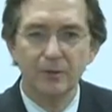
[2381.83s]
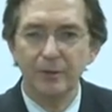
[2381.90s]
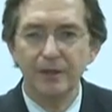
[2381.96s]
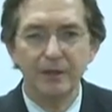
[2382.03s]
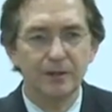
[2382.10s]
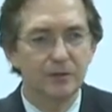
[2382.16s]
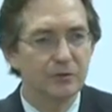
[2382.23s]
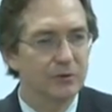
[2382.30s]

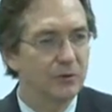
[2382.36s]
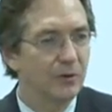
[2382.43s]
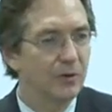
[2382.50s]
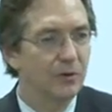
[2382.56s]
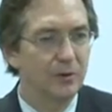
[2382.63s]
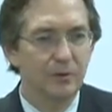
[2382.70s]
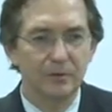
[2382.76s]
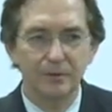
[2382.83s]
queen
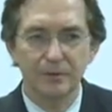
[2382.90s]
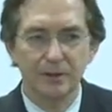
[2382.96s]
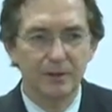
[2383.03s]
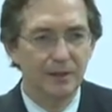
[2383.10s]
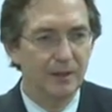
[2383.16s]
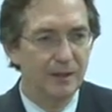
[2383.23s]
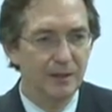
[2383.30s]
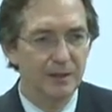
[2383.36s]
control,
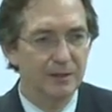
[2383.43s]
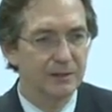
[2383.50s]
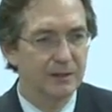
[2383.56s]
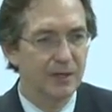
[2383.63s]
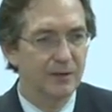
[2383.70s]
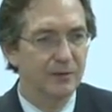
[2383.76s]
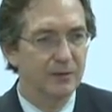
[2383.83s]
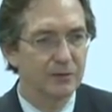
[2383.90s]

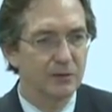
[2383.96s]
etc.